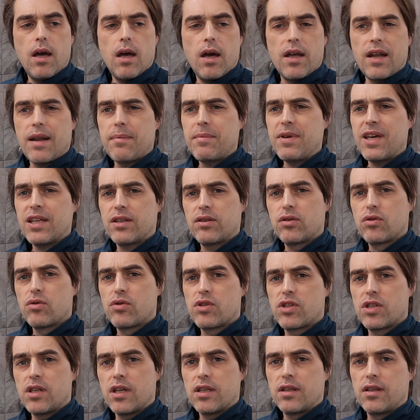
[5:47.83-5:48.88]
And I'm yet to
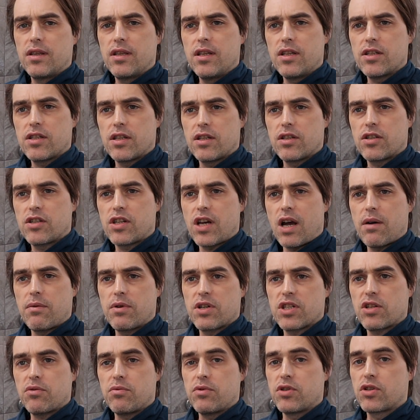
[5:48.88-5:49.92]
see a decent shower
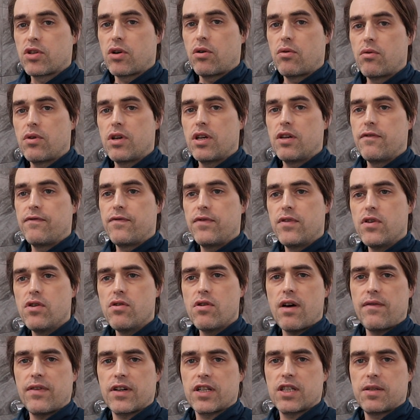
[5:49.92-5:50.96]
screen. So if you
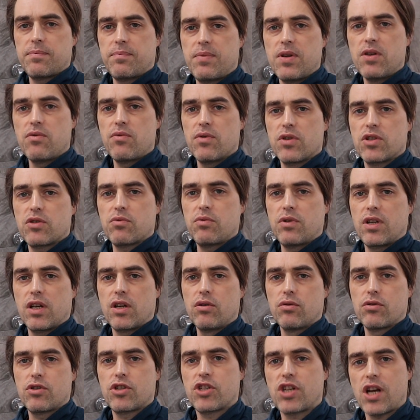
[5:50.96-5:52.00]
have experience with a
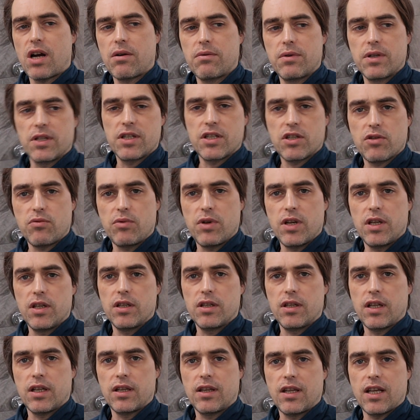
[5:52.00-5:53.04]
good shower
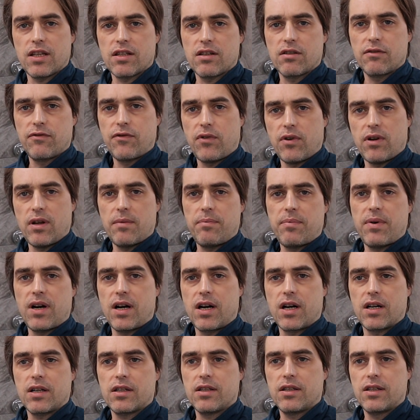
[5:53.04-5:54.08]
screen that doesn't fall
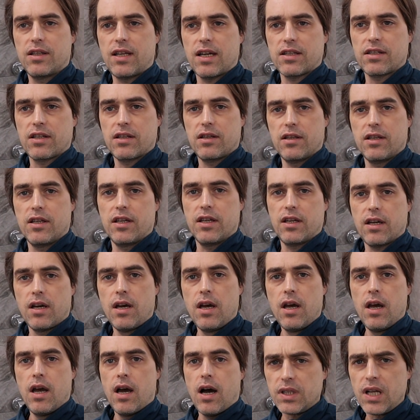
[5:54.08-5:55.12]
apart, doesn't
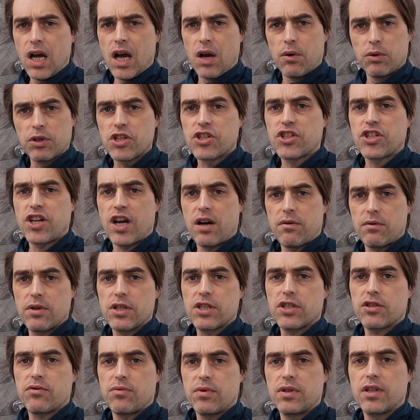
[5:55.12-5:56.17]
leak, I want a shower
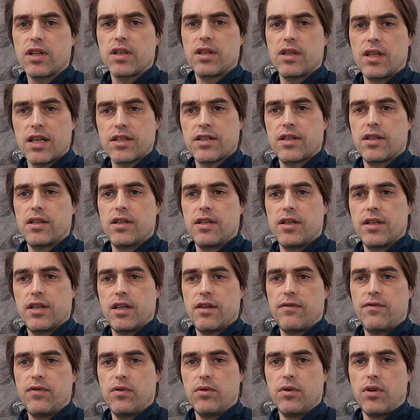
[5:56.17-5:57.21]
screen that doesn't leak.
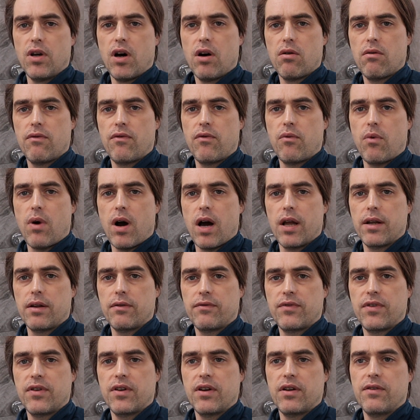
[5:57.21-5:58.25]
If you know of
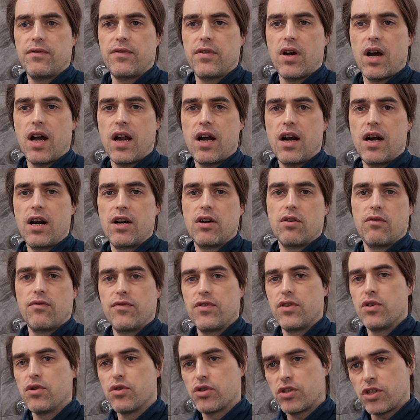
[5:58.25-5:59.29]
one, if you heard of
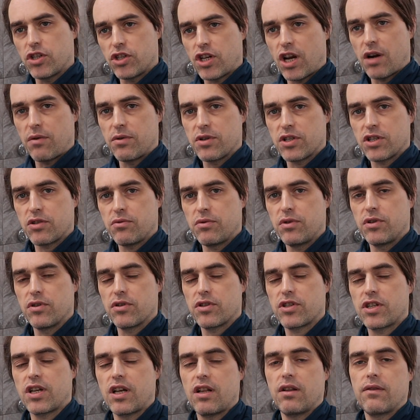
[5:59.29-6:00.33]
used a shower screen
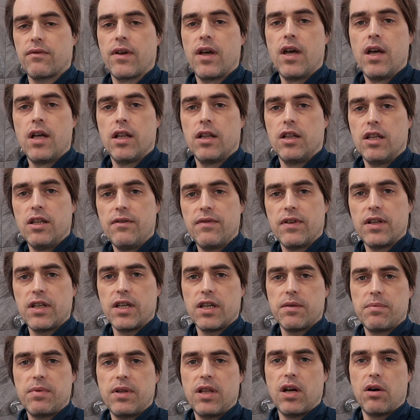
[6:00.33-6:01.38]
yourself, leave a
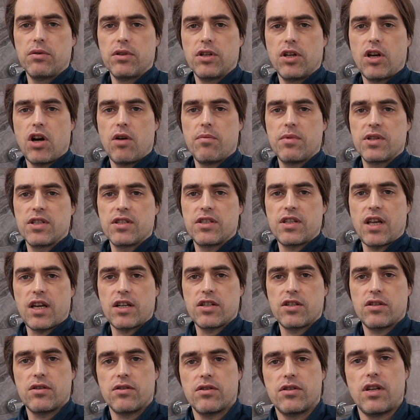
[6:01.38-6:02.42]
link below in comment
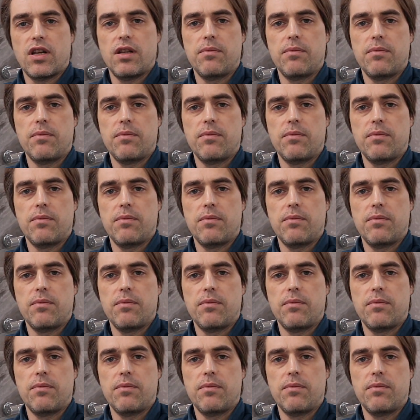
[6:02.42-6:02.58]
sections